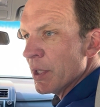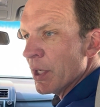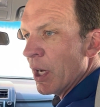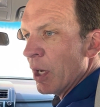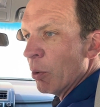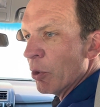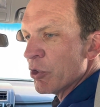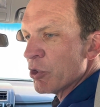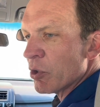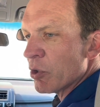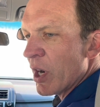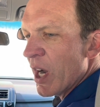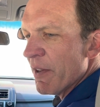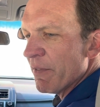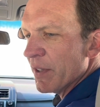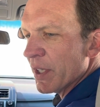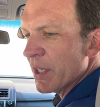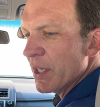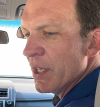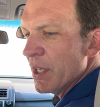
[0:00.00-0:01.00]
with
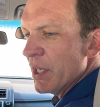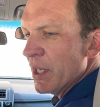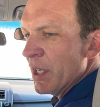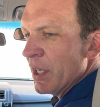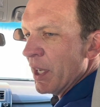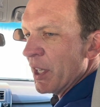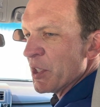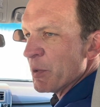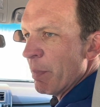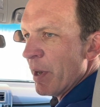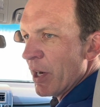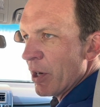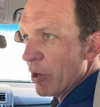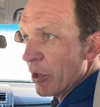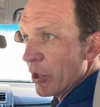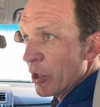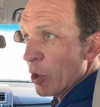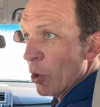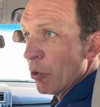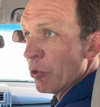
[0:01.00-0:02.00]
traffic, it's better
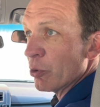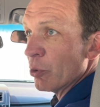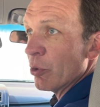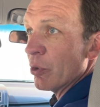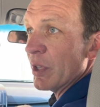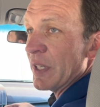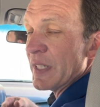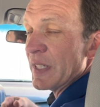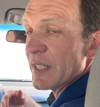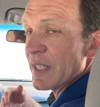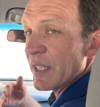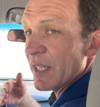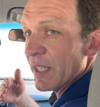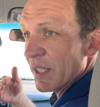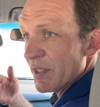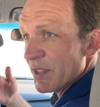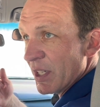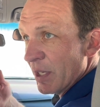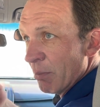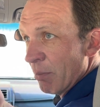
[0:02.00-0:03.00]
to go through these
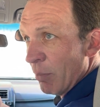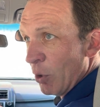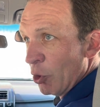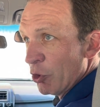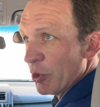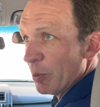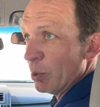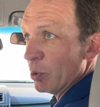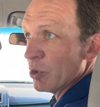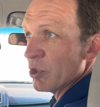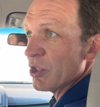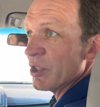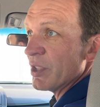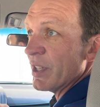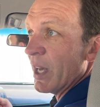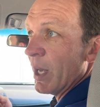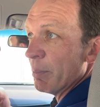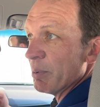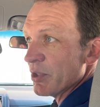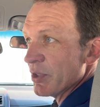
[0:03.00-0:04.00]
things in multiple
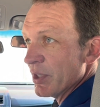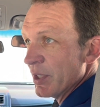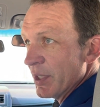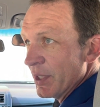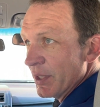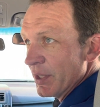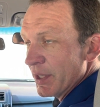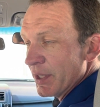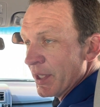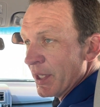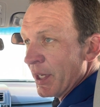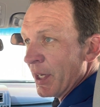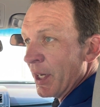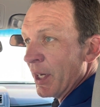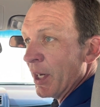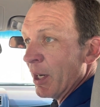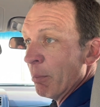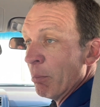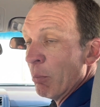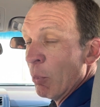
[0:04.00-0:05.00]
steps,
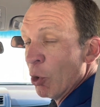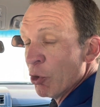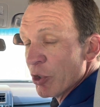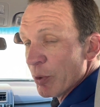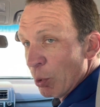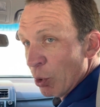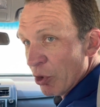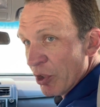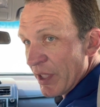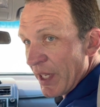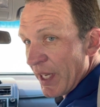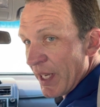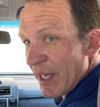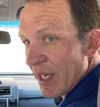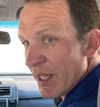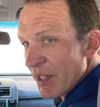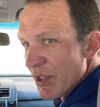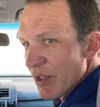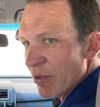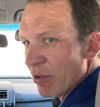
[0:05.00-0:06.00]
multiple
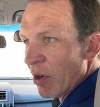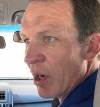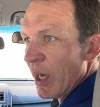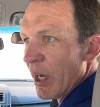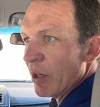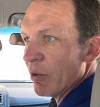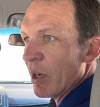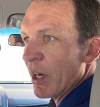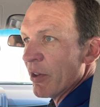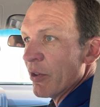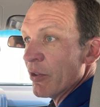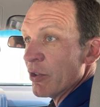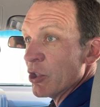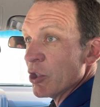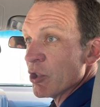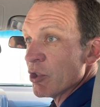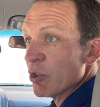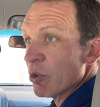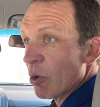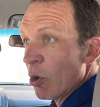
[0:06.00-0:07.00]
days, right? Rather than
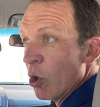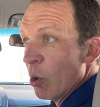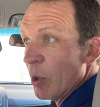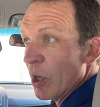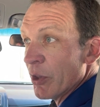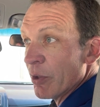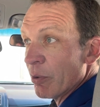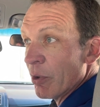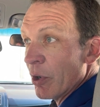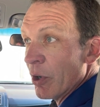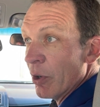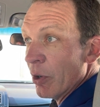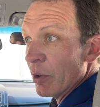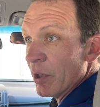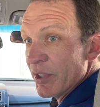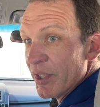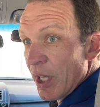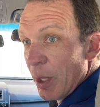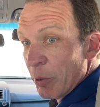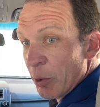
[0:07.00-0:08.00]
just throw them on the road
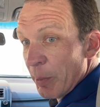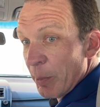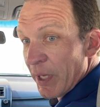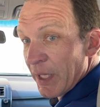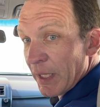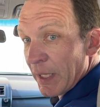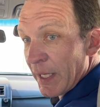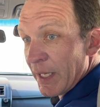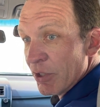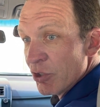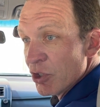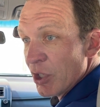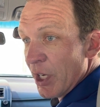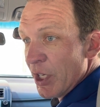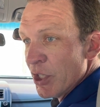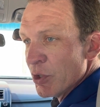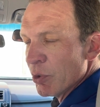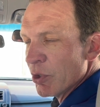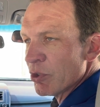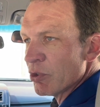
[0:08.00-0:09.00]
and tell them to make a lane
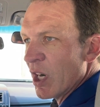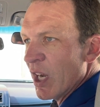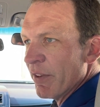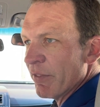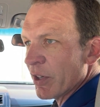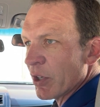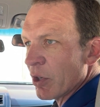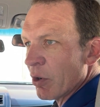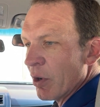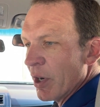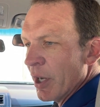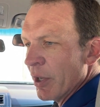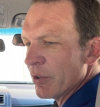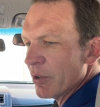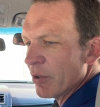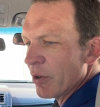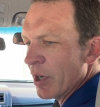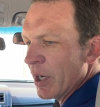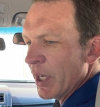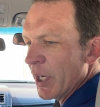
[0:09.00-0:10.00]
change with traffic around,
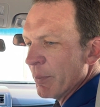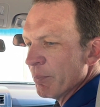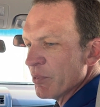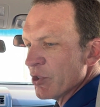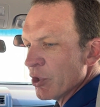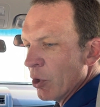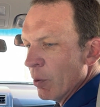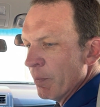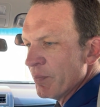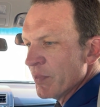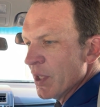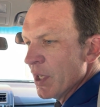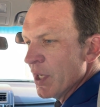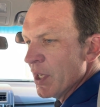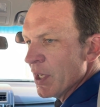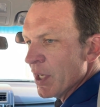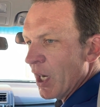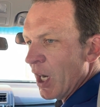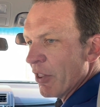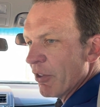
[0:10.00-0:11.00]
right? So
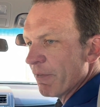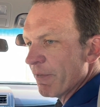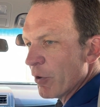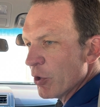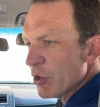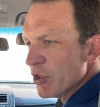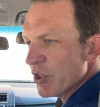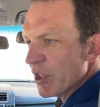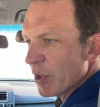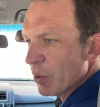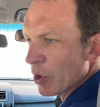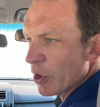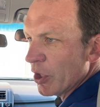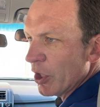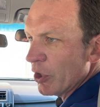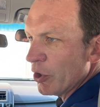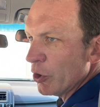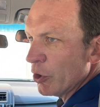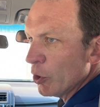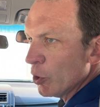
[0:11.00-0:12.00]
the first thing we're
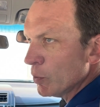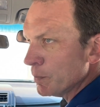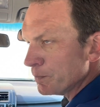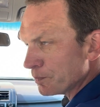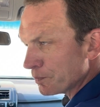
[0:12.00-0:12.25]
going to do